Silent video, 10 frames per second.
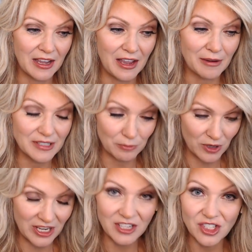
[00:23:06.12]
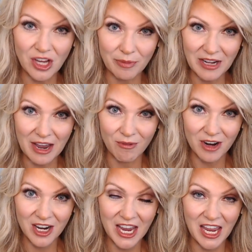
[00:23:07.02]
I was working at a shopping
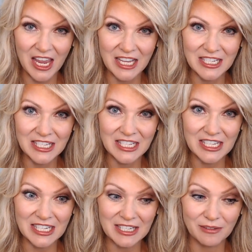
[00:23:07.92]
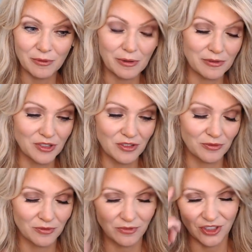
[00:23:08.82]
network, and I was
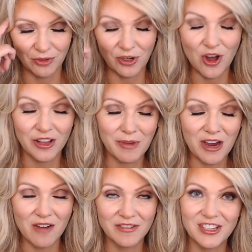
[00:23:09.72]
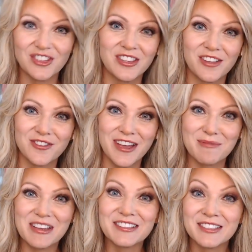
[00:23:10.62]
just recalling my conversation the other night,
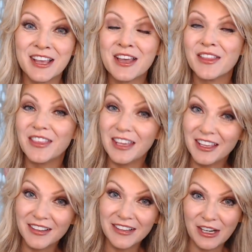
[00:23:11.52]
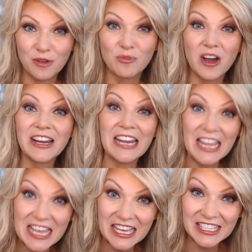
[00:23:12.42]
because the lady who brought it
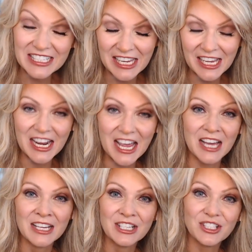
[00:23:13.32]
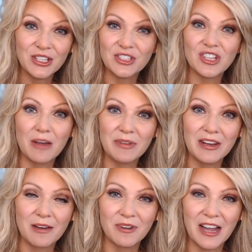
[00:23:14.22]
in, Deanna, to the shopping
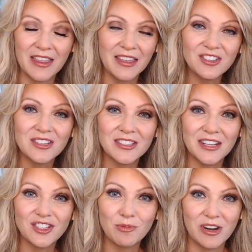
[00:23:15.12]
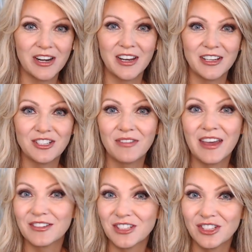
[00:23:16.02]
network, I think she said she brought it in
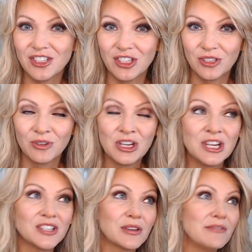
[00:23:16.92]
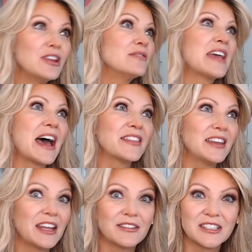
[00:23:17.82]
2002. So I've known Kathy
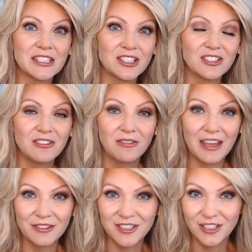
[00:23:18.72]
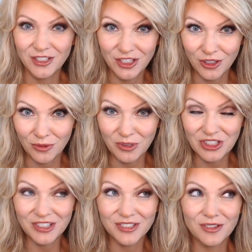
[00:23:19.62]
now since 2002,
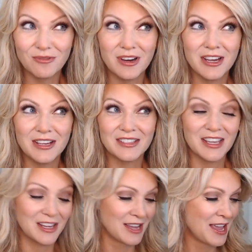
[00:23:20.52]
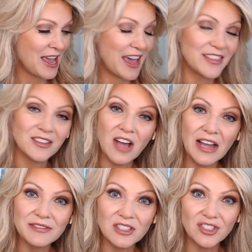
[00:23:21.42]
which is crazy. And the
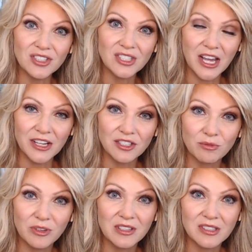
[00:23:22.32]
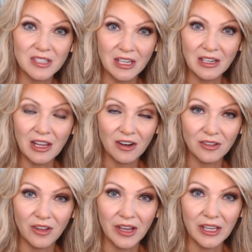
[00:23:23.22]
lives that she has touched with this
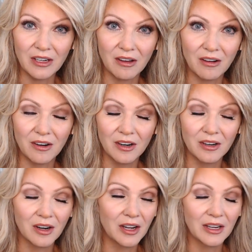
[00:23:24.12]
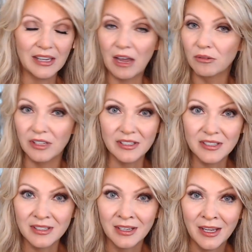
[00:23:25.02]
skincare line are
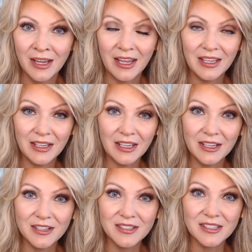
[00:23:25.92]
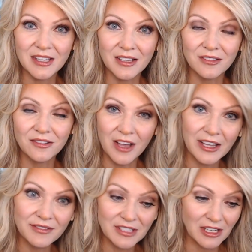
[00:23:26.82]
countless. It is a line
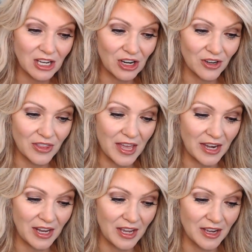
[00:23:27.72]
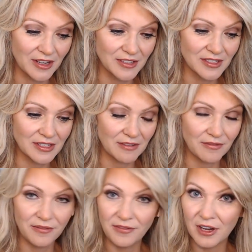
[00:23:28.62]
of skincare that is
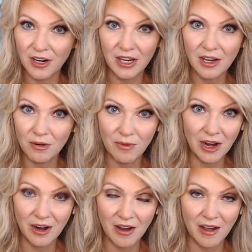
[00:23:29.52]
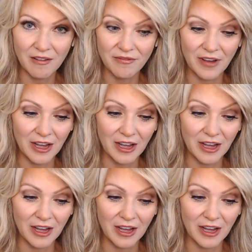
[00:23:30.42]
very aware of